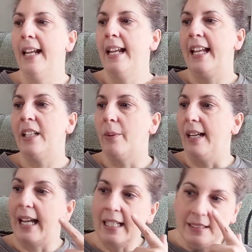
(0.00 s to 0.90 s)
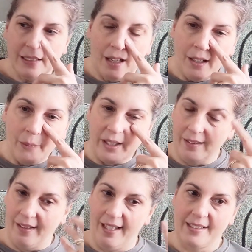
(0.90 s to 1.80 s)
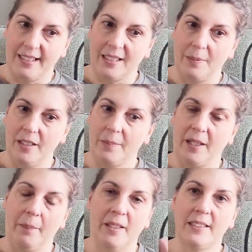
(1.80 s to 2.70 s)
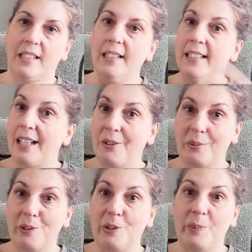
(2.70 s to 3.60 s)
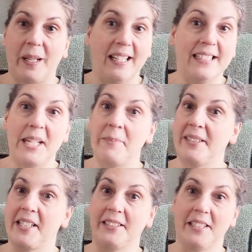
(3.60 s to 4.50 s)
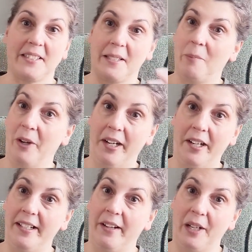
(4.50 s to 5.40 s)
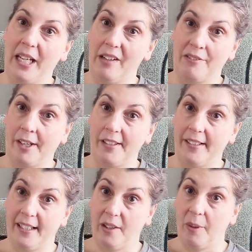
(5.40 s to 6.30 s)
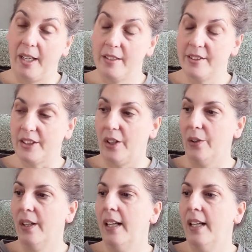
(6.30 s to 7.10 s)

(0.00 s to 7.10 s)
Anyway, I saw it within the last 6 months, but I must have cleaned out a room and I deep sixed it somewhere, and now I can't find it anywhere. So